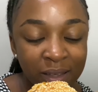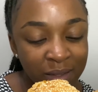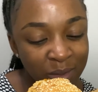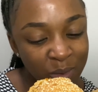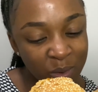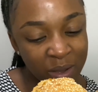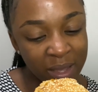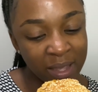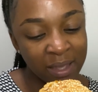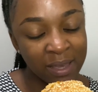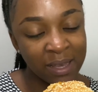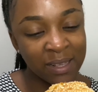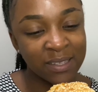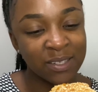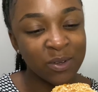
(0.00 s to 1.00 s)
Yo, hi
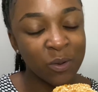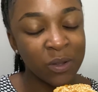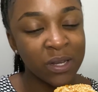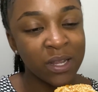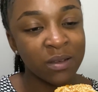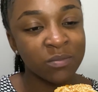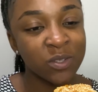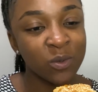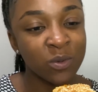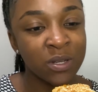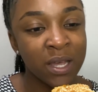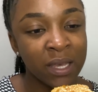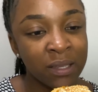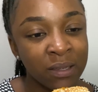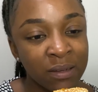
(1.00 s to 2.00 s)
guys, no wonder I'm so
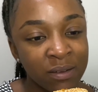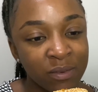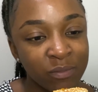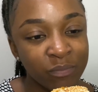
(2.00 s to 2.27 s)
tired.